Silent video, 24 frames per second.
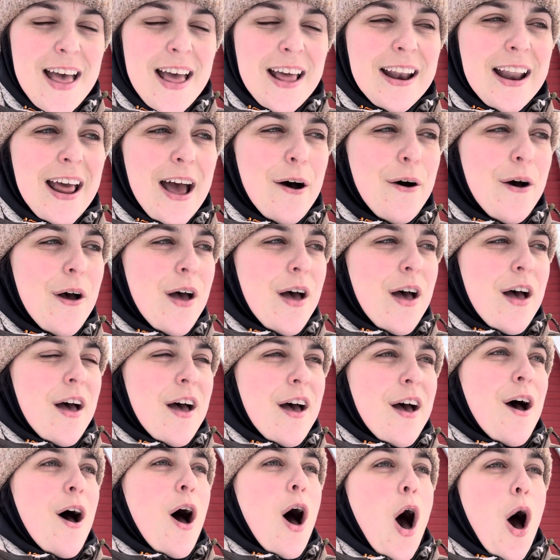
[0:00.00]
Now,
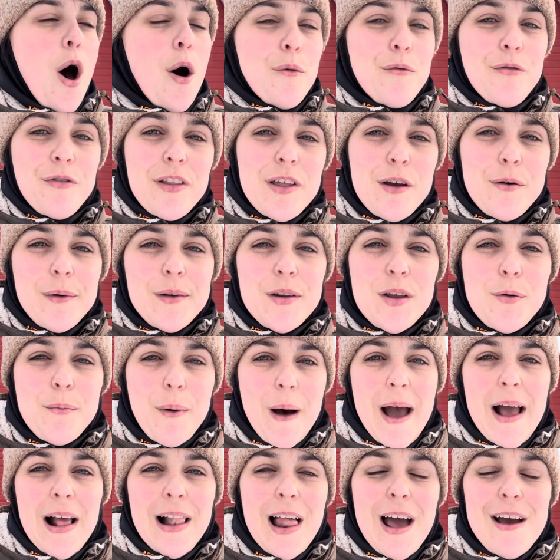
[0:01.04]
hopefully when you
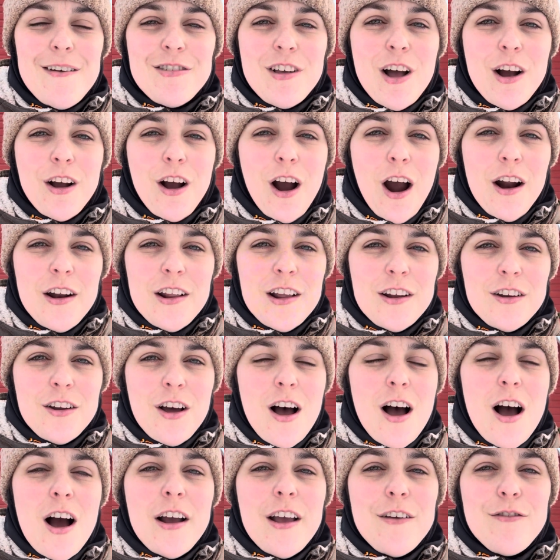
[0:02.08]
buy a livestock guardian
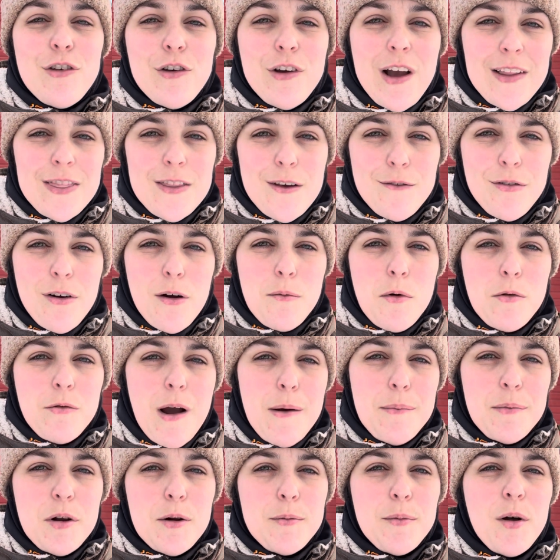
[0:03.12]
dog, if you get them from a
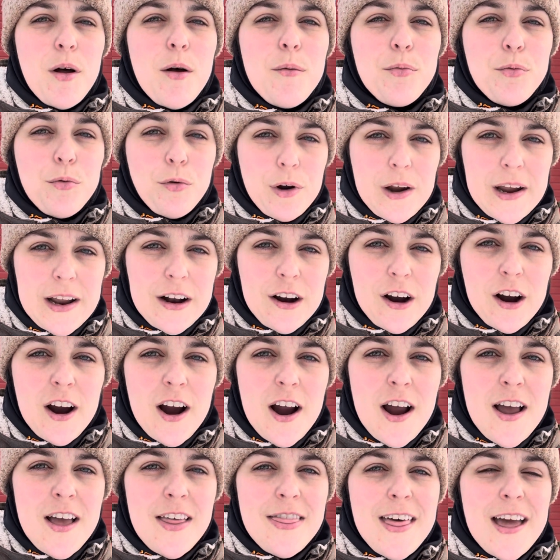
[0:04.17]
reputable breeder,
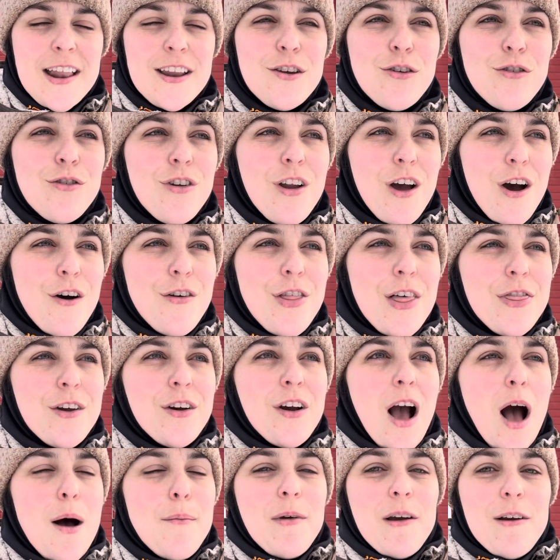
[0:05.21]
then you know that they're
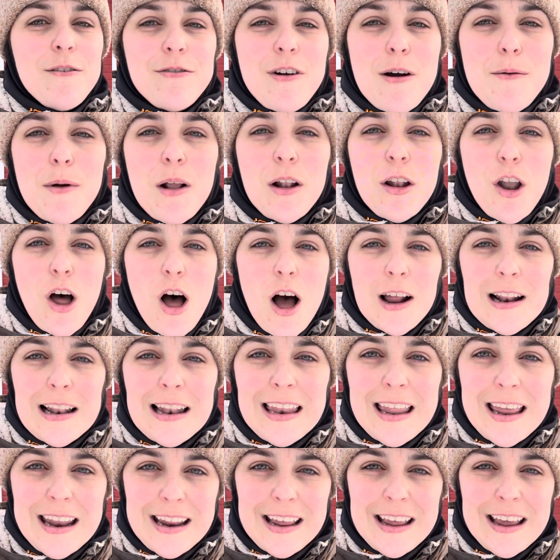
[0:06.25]
coming from a long
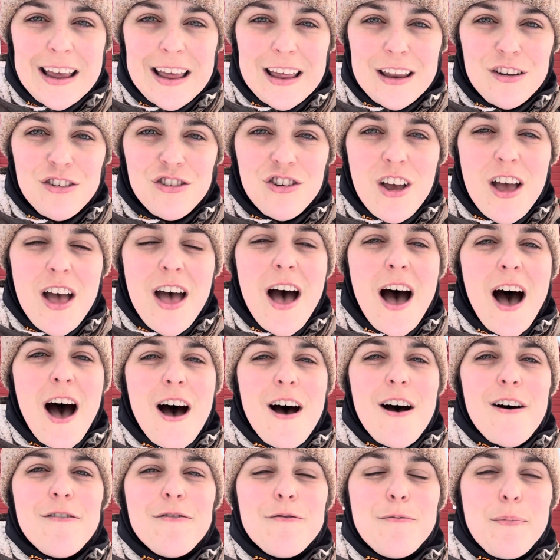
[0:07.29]
lineage
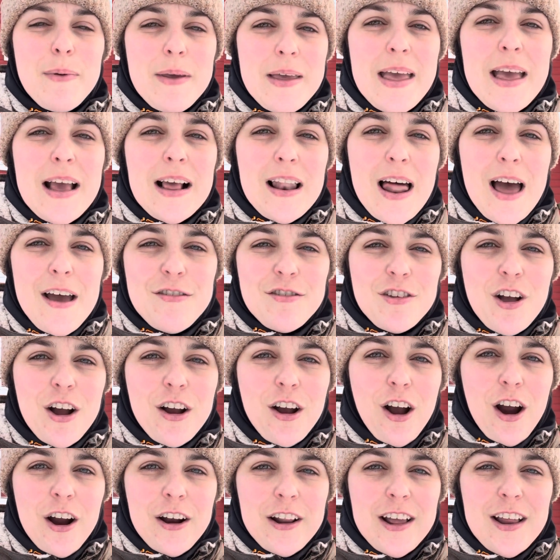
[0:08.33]
of being livestock
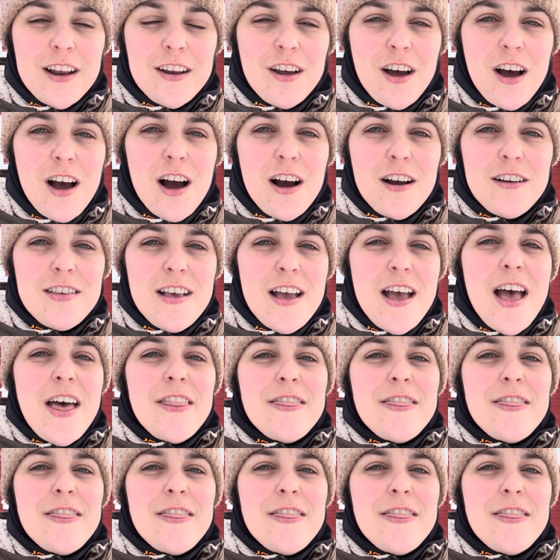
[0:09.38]
guardian dogs.